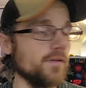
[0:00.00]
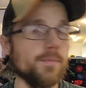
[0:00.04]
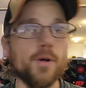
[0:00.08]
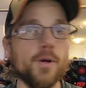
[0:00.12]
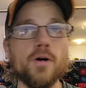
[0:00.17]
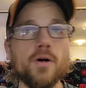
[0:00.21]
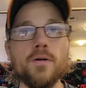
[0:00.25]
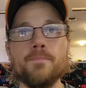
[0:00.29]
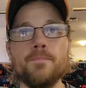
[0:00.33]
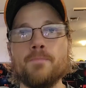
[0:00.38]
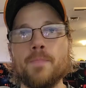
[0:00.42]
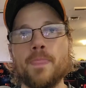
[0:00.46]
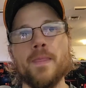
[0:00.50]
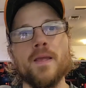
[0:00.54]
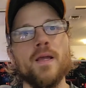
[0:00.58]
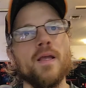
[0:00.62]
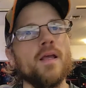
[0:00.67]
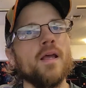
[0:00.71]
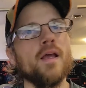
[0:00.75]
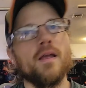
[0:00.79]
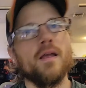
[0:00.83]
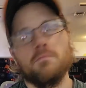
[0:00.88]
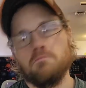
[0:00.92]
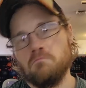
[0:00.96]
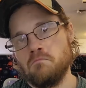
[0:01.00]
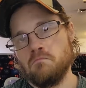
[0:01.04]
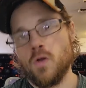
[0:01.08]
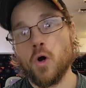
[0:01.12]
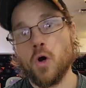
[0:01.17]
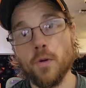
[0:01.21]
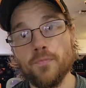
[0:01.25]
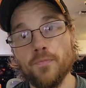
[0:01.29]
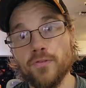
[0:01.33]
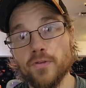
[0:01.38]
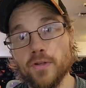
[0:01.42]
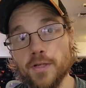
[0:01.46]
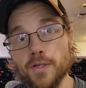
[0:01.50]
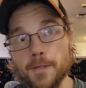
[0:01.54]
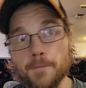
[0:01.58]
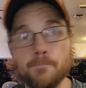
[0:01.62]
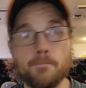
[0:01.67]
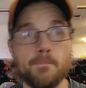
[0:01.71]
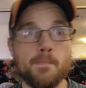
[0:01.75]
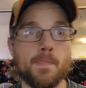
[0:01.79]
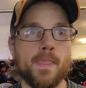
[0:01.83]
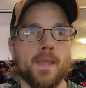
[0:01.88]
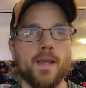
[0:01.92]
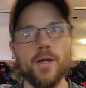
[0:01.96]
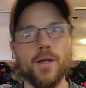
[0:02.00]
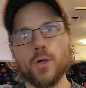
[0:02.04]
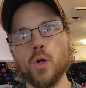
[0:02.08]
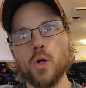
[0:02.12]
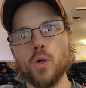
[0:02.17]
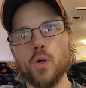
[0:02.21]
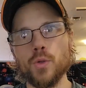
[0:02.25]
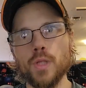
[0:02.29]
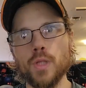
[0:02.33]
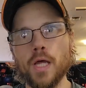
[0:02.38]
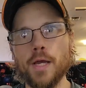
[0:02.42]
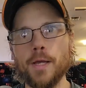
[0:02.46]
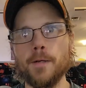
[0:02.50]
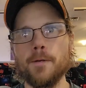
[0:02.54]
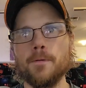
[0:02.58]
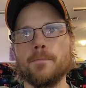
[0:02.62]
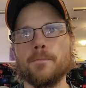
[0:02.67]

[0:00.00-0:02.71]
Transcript: ball. Hopefully, it'll hold mine.